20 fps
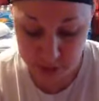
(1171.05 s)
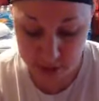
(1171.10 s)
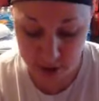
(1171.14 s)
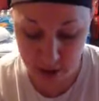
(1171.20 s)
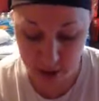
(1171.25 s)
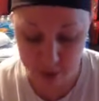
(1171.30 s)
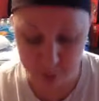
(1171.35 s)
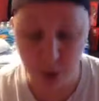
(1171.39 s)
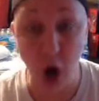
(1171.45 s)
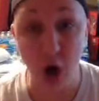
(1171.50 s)

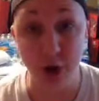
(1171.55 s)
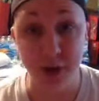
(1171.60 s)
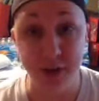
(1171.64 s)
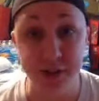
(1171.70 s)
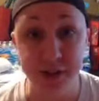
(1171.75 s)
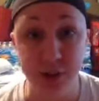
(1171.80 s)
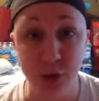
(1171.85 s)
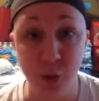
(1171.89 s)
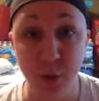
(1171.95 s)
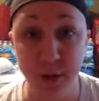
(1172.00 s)

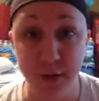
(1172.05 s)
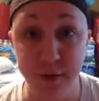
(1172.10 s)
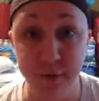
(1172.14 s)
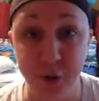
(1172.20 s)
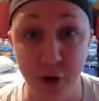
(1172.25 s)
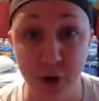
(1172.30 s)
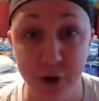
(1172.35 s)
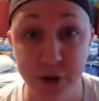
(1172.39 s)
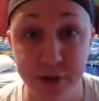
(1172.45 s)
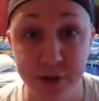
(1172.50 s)
August
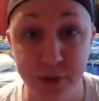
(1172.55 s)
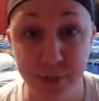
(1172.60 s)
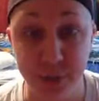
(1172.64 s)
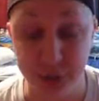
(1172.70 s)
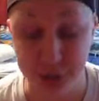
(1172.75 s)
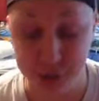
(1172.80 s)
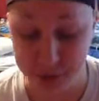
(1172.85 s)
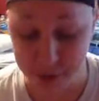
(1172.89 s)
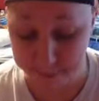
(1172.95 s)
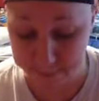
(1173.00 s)
21st,
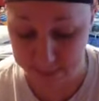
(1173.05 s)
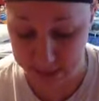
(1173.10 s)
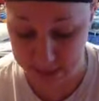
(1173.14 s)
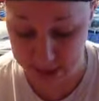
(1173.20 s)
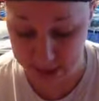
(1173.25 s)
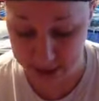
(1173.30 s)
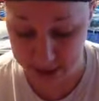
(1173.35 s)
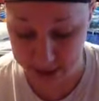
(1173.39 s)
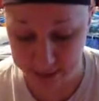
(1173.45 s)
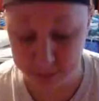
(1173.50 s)
which is a
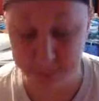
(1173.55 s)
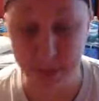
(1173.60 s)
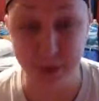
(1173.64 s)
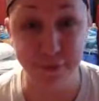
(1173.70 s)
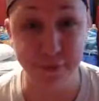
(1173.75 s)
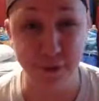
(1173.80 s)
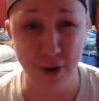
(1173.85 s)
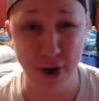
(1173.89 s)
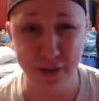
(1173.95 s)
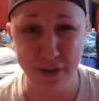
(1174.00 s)
Monday, is my
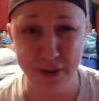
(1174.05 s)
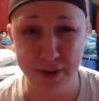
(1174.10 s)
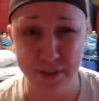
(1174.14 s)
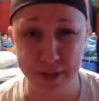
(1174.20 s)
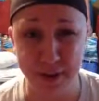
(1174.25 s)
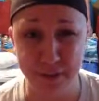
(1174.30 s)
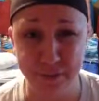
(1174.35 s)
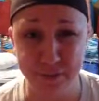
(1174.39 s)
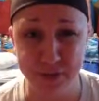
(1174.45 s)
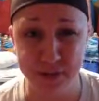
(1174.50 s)
I think
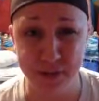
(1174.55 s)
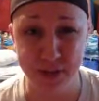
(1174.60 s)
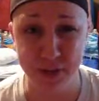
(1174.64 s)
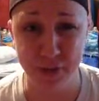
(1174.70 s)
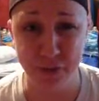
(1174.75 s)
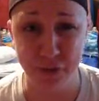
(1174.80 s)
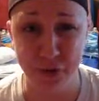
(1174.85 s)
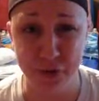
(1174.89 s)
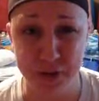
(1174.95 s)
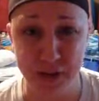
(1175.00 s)
my
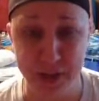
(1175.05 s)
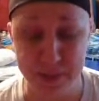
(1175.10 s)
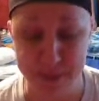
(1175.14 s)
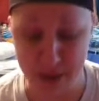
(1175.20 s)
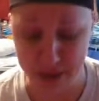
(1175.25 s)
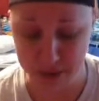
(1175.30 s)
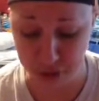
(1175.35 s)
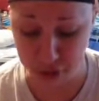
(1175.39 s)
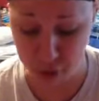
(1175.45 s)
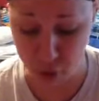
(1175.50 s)
son's first day
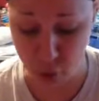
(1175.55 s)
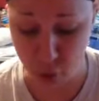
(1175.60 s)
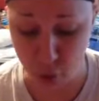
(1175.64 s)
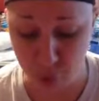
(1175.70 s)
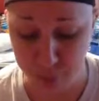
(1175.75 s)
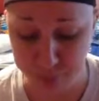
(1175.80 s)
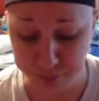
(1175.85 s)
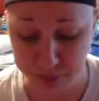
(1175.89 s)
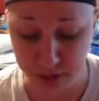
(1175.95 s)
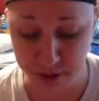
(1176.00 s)
back to
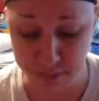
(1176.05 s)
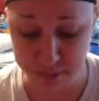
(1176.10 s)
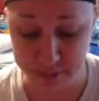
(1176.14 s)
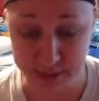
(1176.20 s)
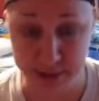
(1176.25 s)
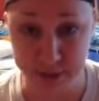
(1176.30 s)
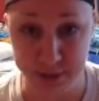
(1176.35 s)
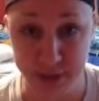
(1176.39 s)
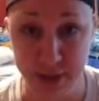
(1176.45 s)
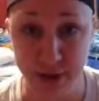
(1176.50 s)
school
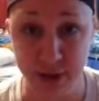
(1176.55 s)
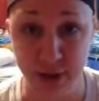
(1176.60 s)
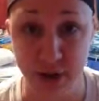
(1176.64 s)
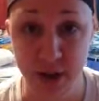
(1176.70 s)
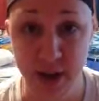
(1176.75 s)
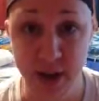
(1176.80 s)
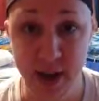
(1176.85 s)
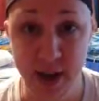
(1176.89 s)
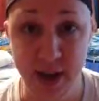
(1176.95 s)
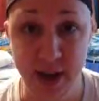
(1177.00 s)
down here.
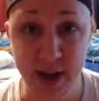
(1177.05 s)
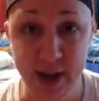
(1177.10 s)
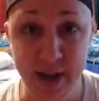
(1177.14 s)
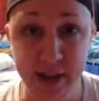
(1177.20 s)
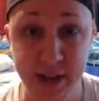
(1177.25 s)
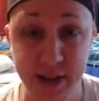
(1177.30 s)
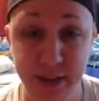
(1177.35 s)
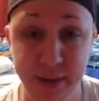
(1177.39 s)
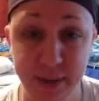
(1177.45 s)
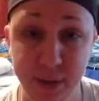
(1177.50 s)

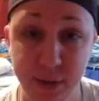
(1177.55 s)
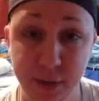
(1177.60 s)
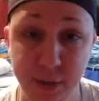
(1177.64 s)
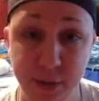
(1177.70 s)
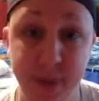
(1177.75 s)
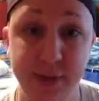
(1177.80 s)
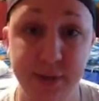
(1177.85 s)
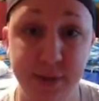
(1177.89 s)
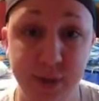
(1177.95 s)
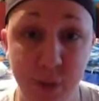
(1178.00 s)
It's going to be the
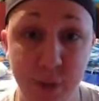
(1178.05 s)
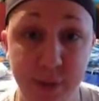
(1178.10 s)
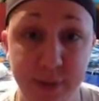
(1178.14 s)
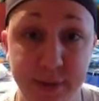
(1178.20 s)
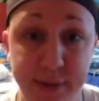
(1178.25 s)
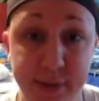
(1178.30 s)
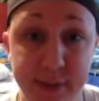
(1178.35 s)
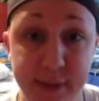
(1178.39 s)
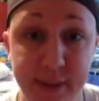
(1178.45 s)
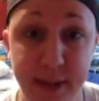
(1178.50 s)
great
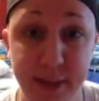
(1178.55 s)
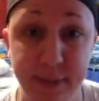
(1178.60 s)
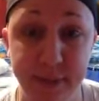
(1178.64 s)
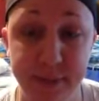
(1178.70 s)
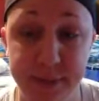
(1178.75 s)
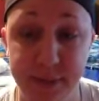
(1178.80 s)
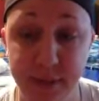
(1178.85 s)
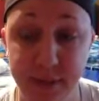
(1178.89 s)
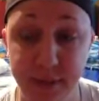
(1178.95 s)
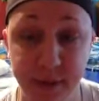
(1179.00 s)
solar
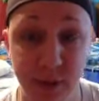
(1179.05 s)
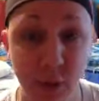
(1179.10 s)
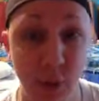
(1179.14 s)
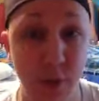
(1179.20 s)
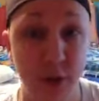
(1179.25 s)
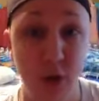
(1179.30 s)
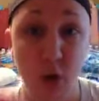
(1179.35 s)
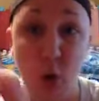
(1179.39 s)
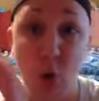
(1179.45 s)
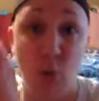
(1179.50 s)
eclipse that's
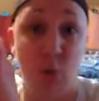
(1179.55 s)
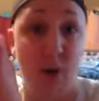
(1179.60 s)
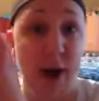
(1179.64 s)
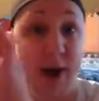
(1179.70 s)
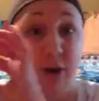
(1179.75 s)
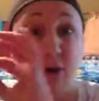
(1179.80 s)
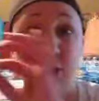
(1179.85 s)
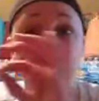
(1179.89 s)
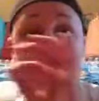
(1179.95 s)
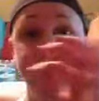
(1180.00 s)
going to go
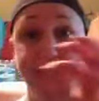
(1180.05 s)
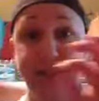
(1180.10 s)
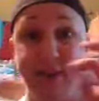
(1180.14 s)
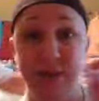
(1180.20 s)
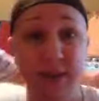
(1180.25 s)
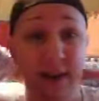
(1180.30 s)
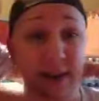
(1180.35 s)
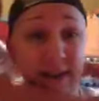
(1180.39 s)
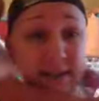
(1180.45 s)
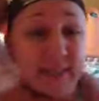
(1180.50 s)
right across the
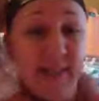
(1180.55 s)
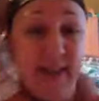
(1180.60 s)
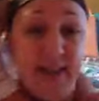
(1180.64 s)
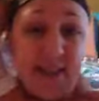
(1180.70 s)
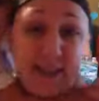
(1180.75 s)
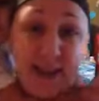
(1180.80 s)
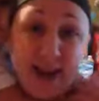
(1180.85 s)
United States. It